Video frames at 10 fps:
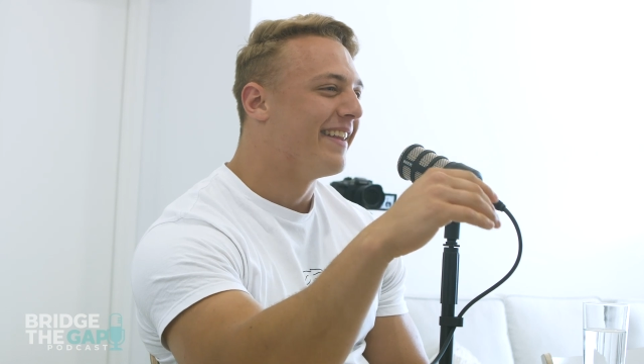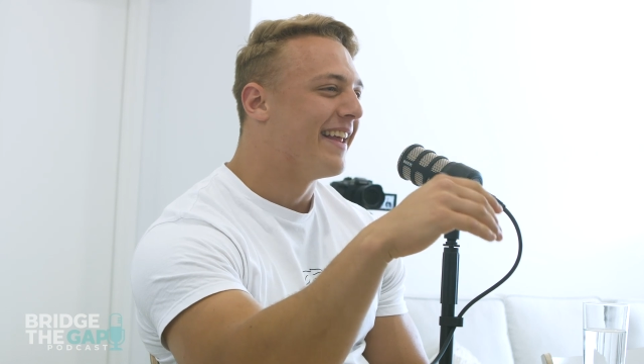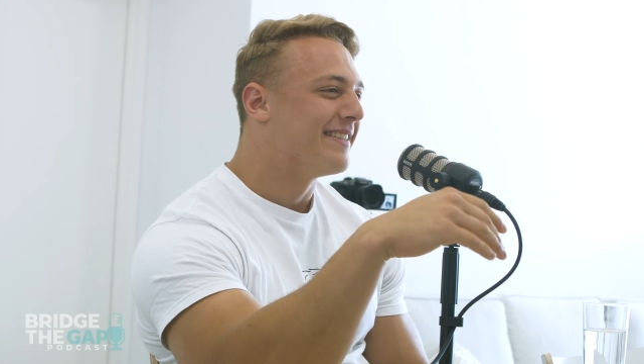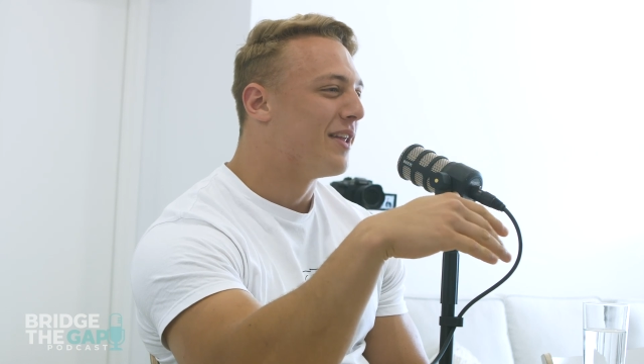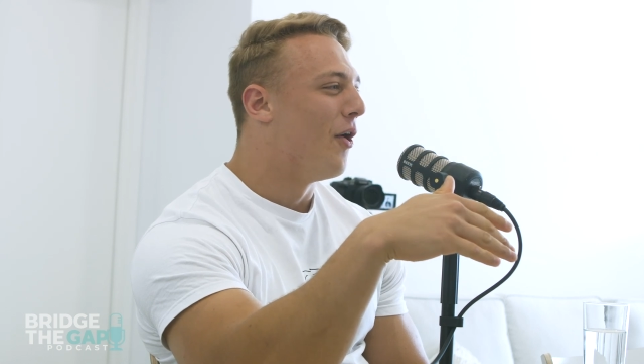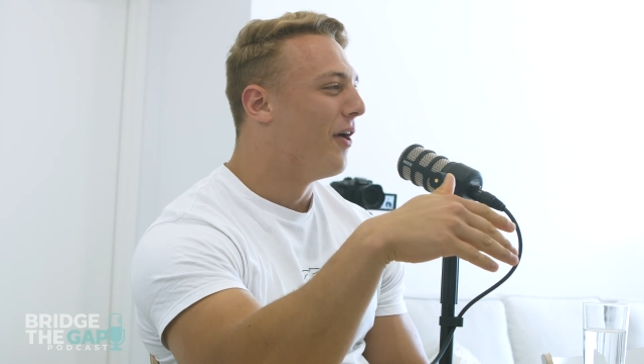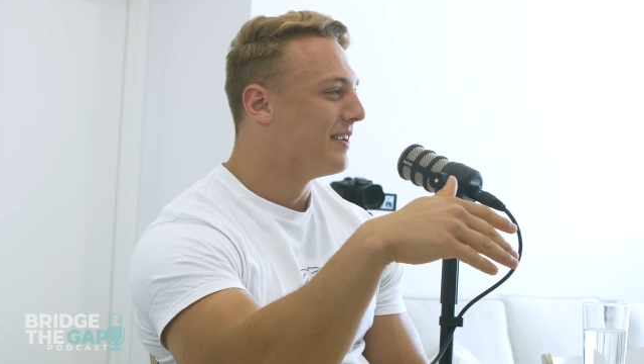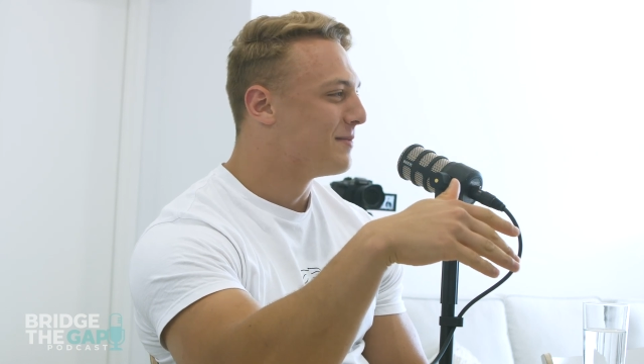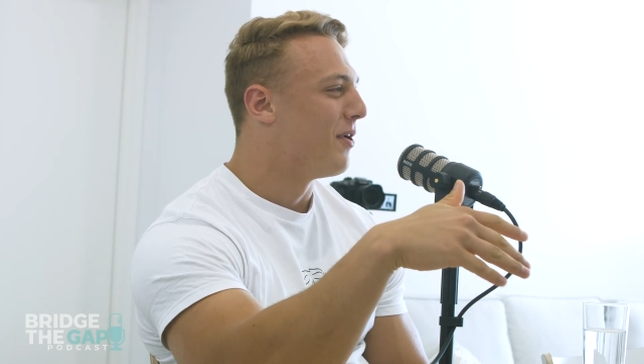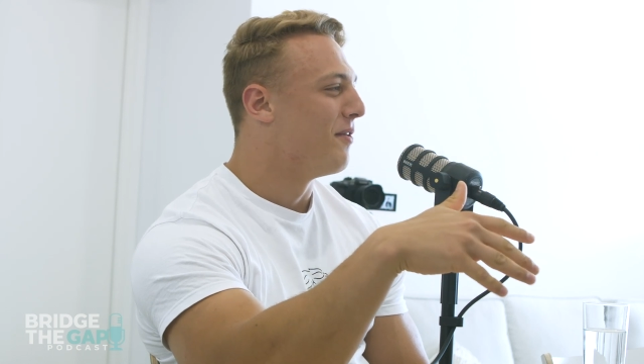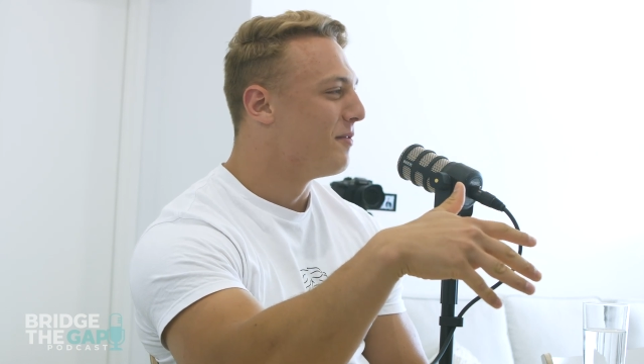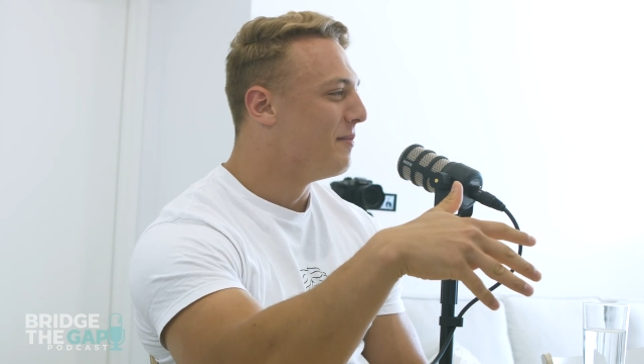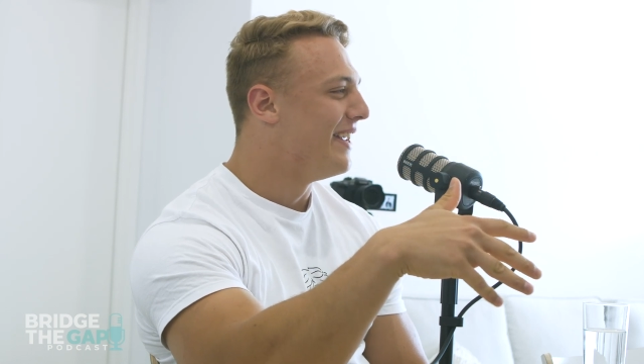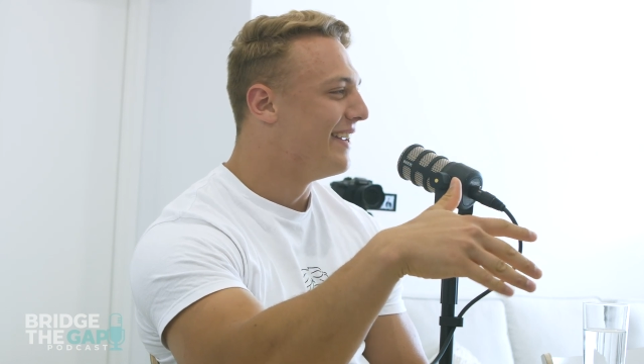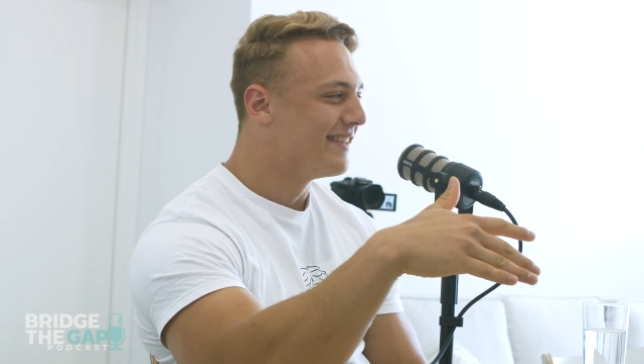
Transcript: That's the hardest part for me.